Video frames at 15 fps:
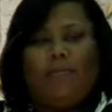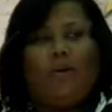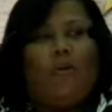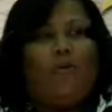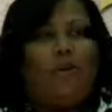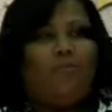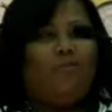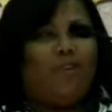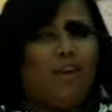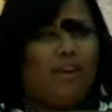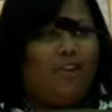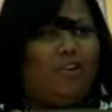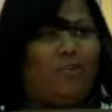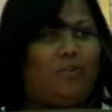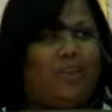I'm
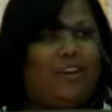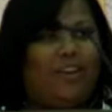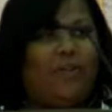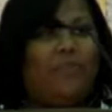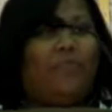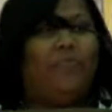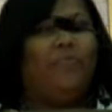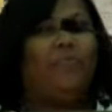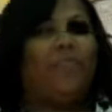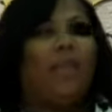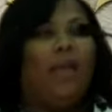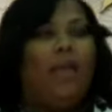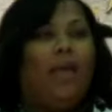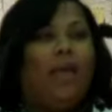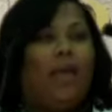trying to do better.
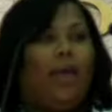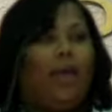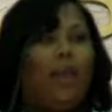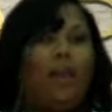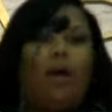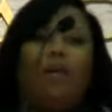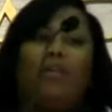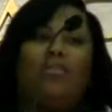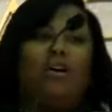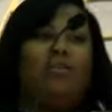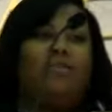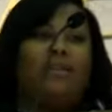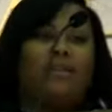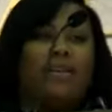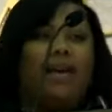And all of
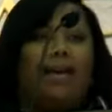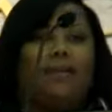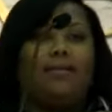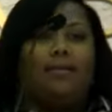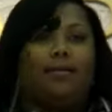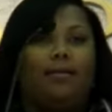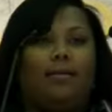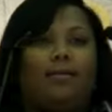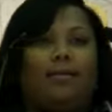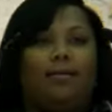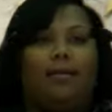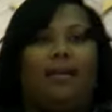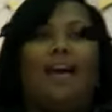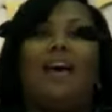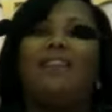those are tests.
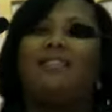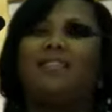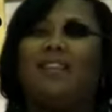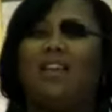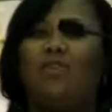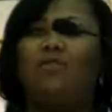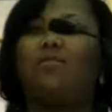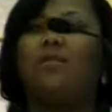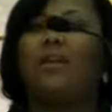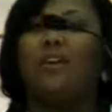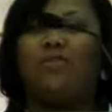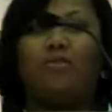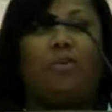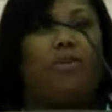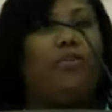God is saying, you
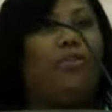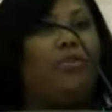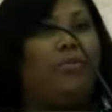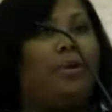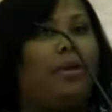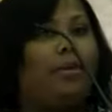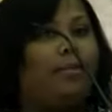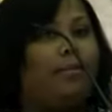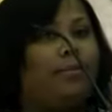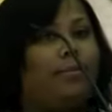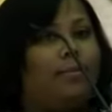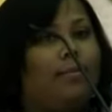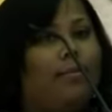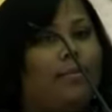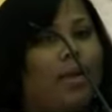said you're going to do it.
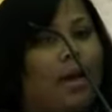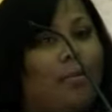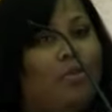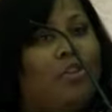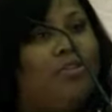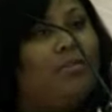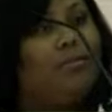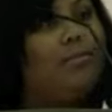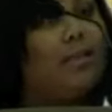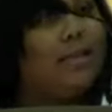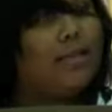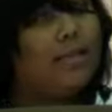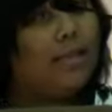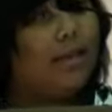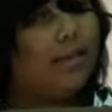
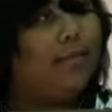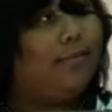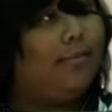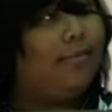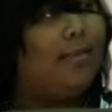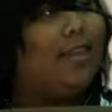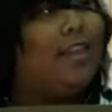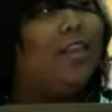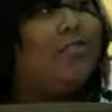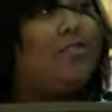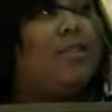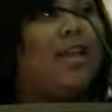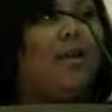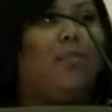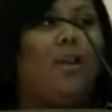Let's see.
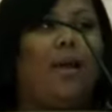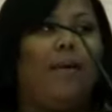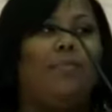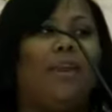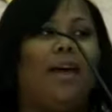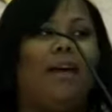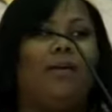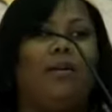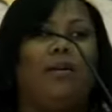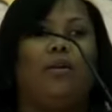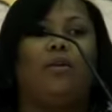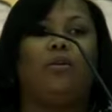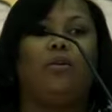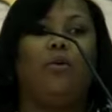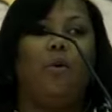Say, well, I'm not going
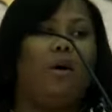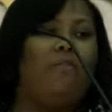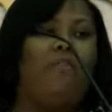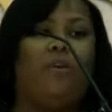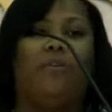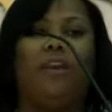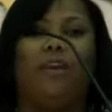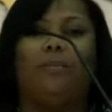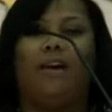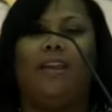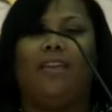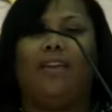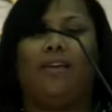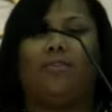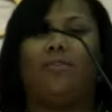to go off on
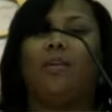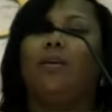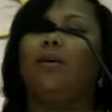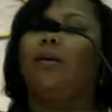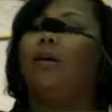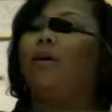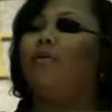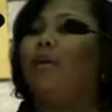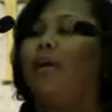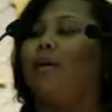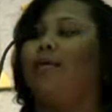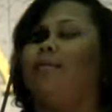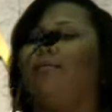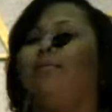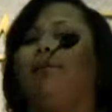anybody else.
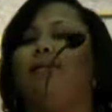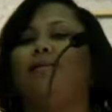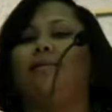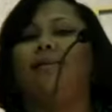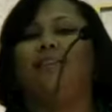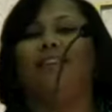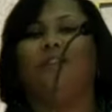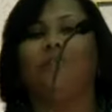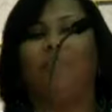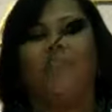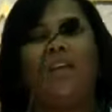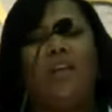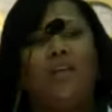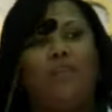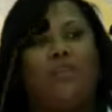Okay, let's see.
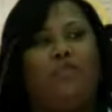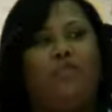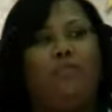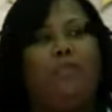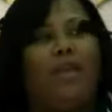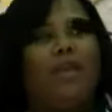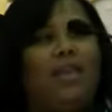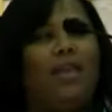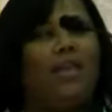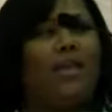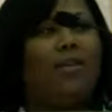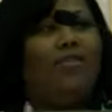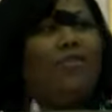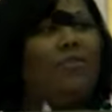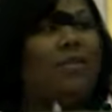So he
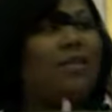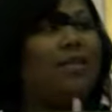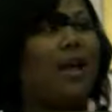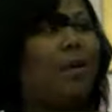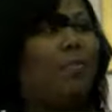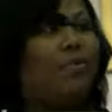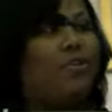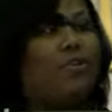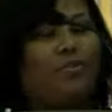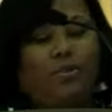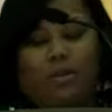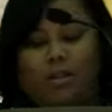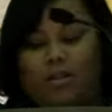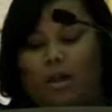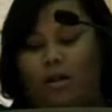gives you these
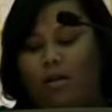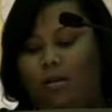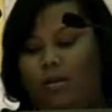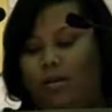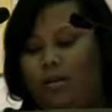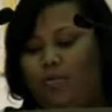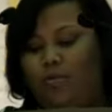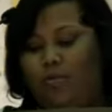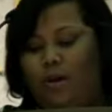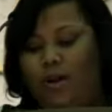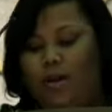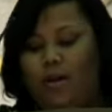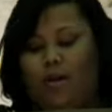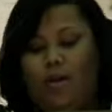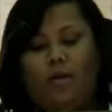opportunities all along the
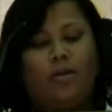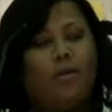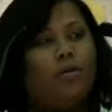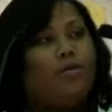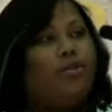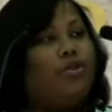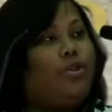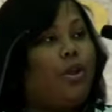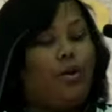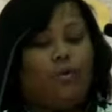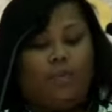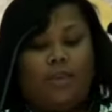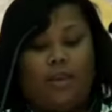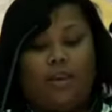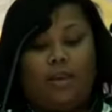way to
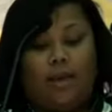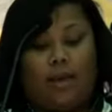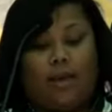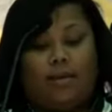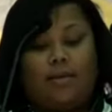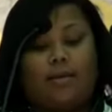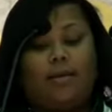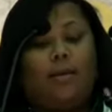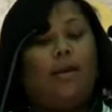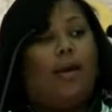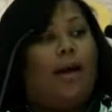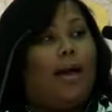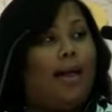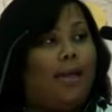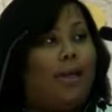show that, yes,
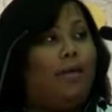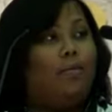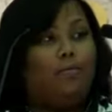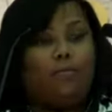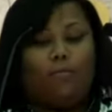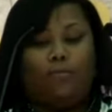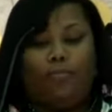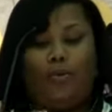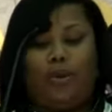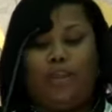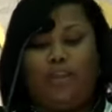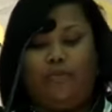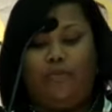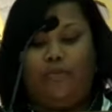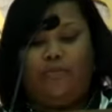I am
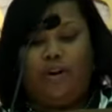putting you